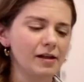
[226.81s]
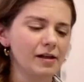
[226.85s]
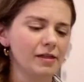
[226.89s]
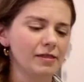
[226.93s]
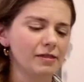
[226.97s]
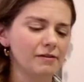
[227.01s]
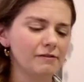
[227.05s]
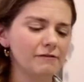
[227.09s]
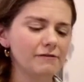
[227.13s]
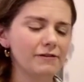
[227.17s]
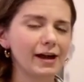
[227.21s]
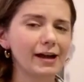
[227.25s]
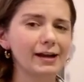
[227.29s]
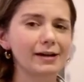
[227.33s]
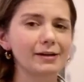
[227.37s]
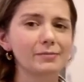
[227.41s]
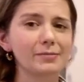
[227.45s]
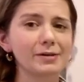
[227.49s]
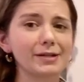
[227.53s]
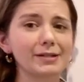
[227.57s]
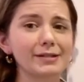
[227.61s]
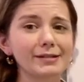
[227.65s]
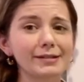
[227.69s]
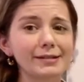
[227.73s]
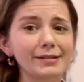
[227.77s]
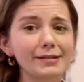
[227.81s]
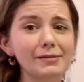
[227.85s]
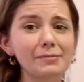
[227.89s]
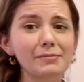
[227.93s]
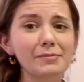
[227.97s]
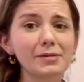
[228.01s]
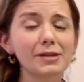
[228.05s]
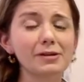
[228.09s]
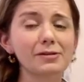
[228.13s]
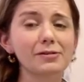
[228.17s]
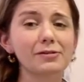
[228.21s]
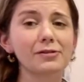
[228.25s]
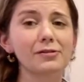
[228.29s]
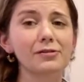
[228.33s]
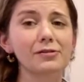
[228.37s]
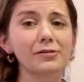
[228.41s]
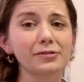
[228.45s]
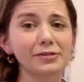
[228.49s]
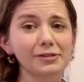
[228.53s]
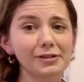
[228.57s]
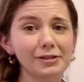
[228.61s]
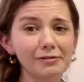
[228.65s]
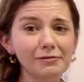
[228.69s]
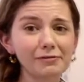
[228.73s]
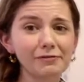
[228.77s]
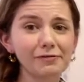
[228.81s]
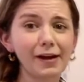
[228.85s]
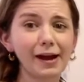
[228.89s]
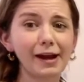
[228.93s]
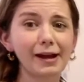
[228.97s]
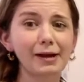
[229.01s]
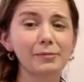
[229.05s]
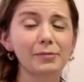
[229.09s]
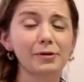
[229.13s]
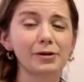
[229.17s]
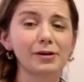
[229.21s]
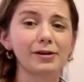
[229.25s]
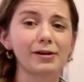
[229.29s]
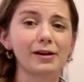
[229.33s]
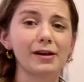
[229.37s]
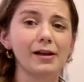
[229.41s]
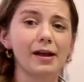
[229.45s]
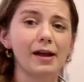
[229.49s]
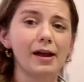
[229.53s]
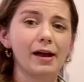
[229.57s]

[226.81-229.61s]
The vitamins, the minerals, the fiber,